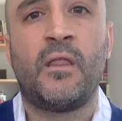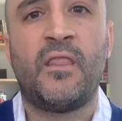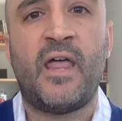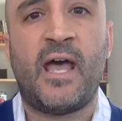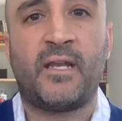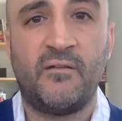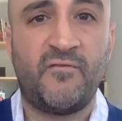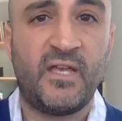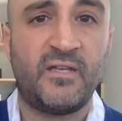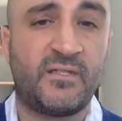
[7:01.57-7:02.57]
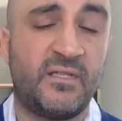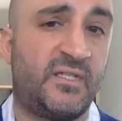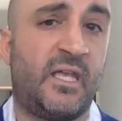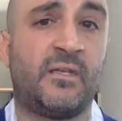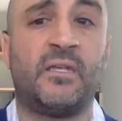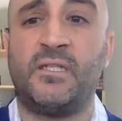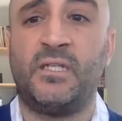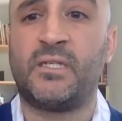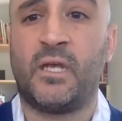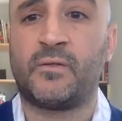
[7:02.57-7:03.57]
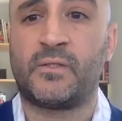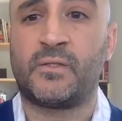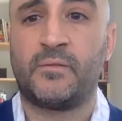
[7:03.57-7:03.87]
that conveys the salient details.